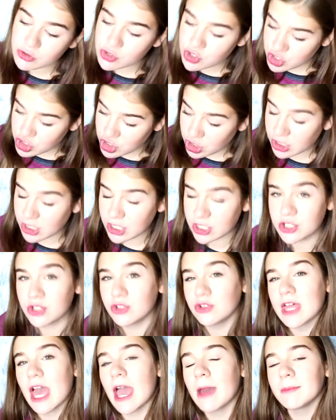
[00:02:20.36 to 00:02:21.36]
shouldn't
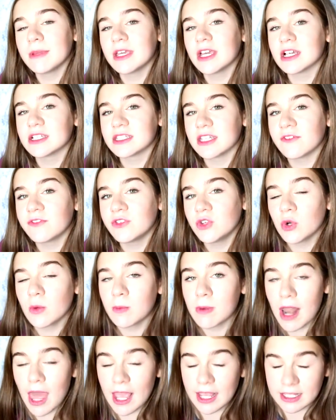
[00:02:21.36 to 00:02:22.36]
do that because if you
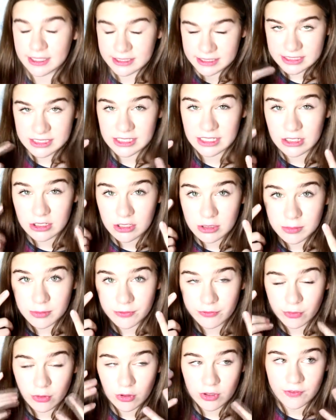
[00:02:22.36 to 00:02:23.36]
apply concealer
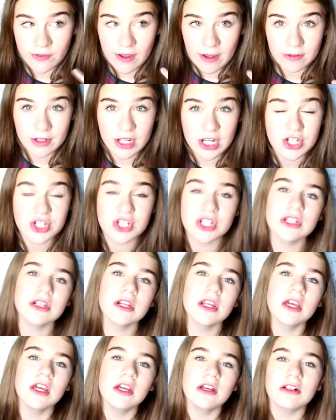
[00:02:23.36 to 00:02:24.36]
before foundation,
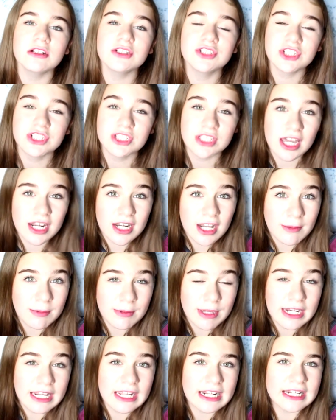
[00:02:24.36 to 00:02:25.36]
you'll just end up
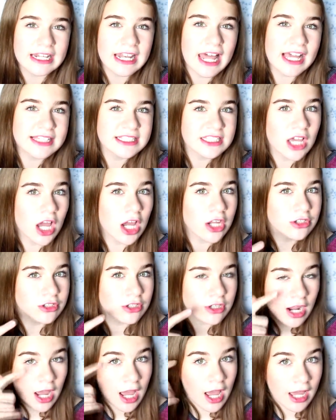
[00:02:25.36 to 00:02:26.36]
getting less
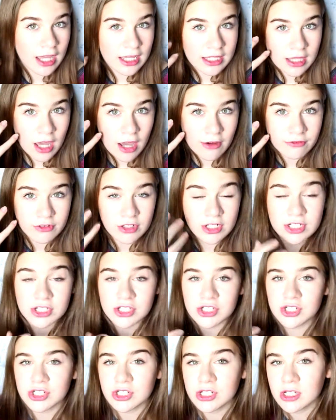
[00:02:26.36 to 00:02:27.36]
under eye
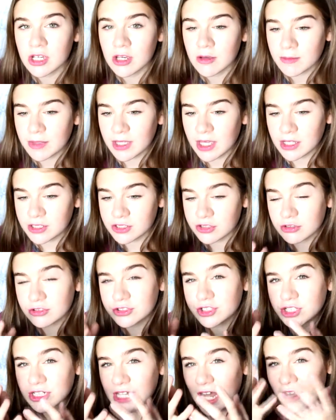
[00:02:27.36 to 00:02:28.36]
coverage because you'll
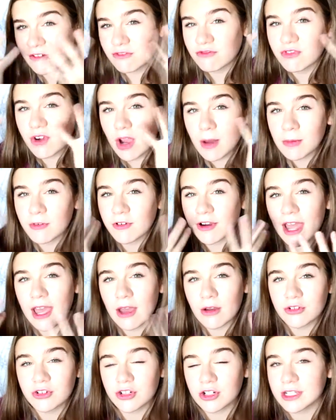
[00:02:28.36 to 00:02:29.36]
just like rub
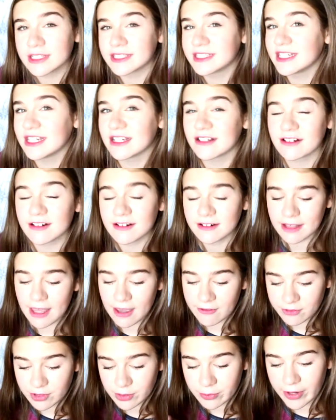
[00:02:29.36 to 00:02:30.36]
around your concealer
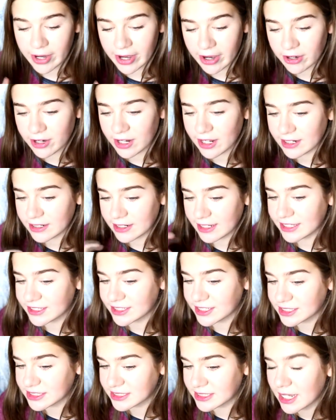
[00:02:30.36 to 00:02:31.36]
everywhere and it
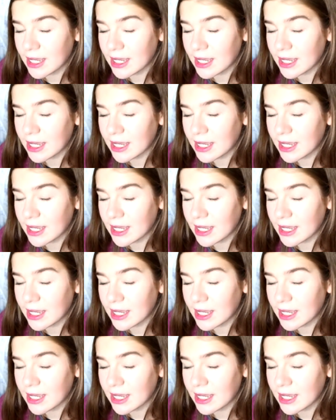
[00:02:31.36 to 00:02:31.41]
just